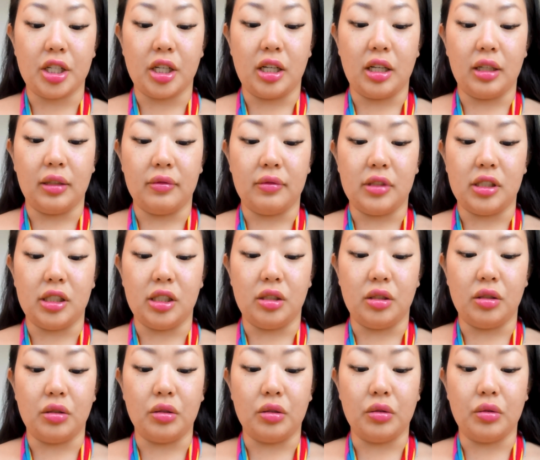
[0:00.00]
gives
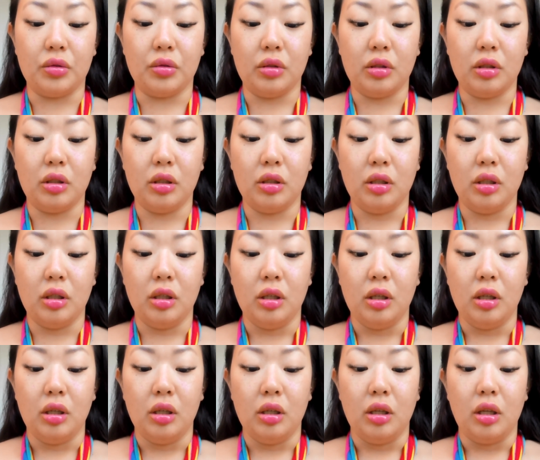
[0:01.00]
you
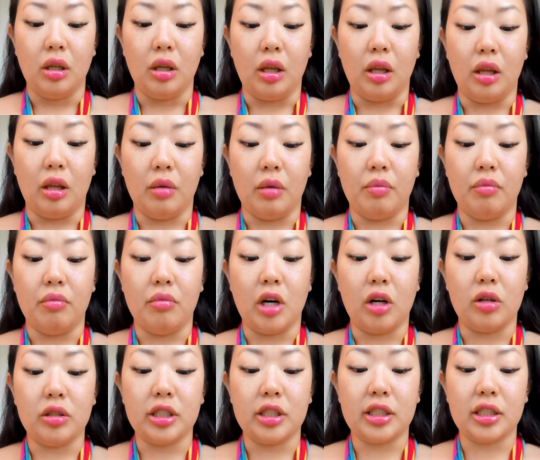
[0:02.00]
the
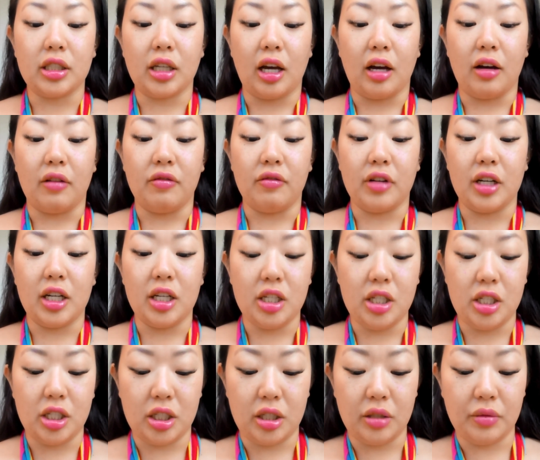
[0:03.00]
most
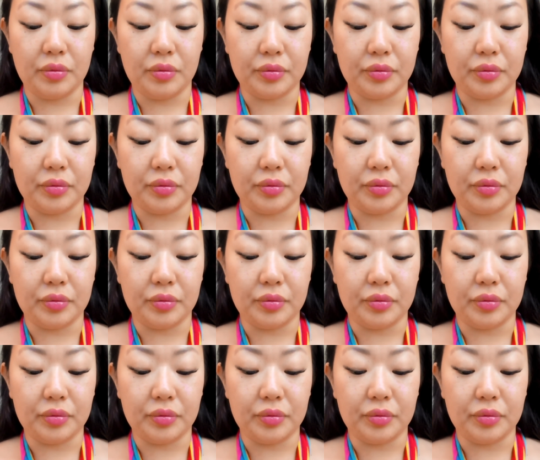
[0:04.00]
coverage.